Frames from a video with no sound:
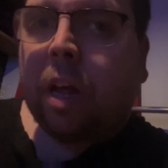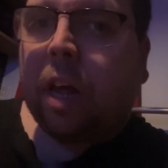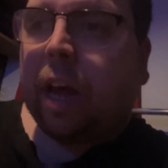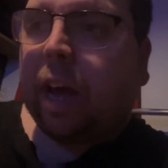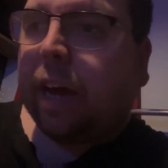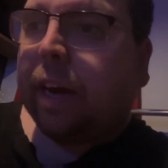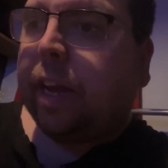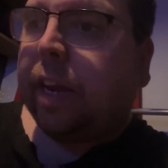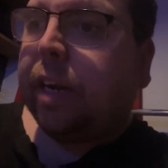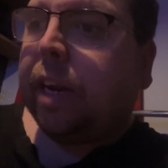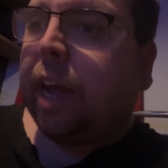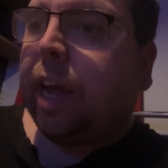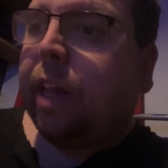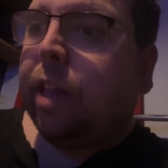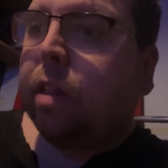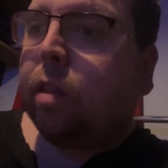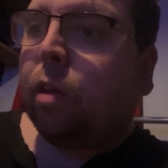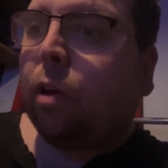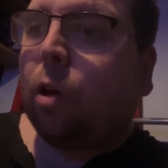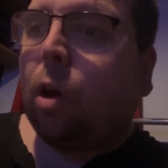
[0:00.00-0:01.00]
and he
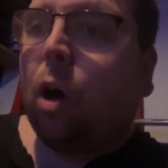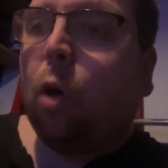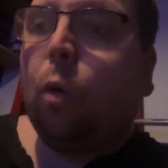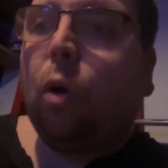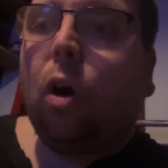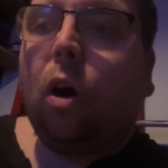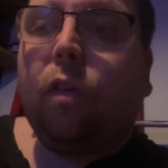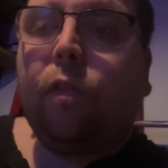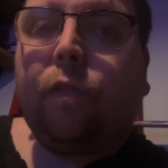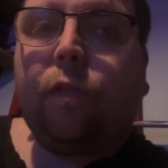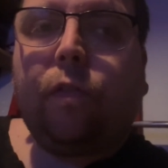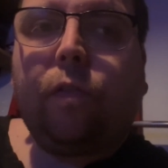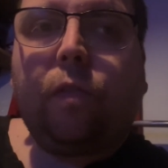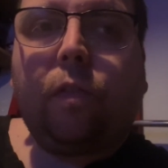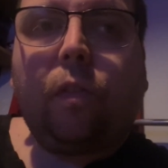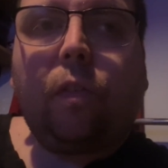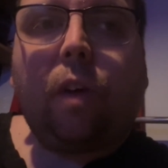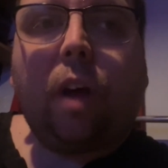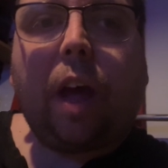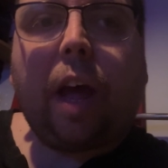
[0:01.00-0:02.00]
needs to go off
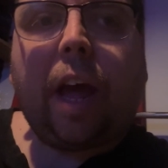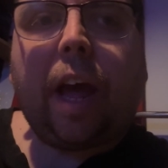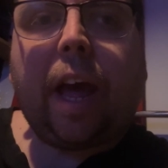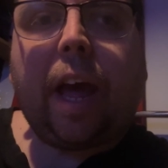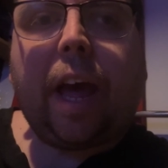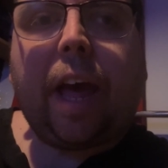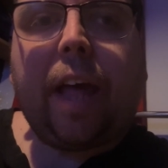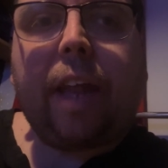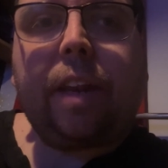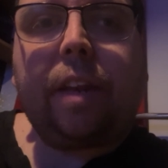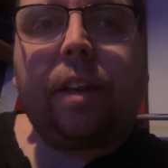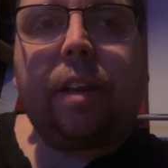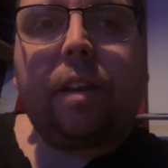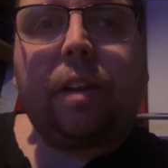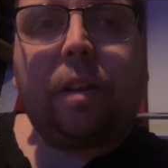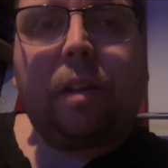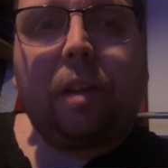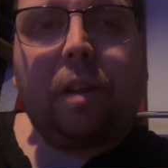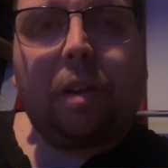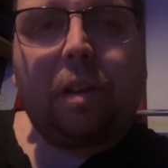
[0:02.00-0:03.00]
and